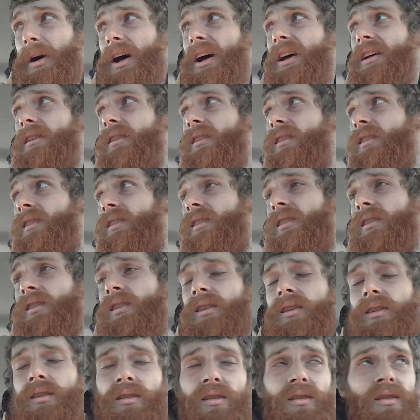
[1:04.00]
but
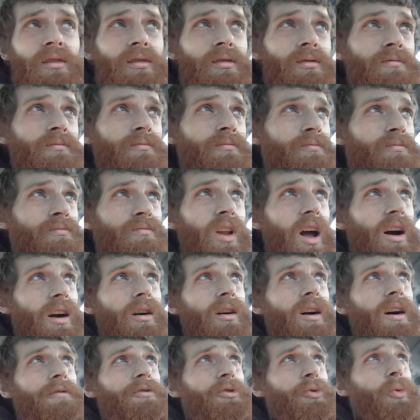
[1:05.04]
I
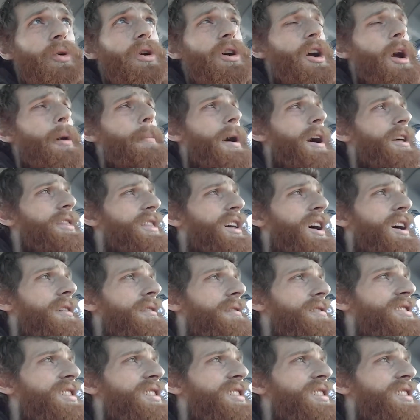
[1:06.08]
don't have to worry about that.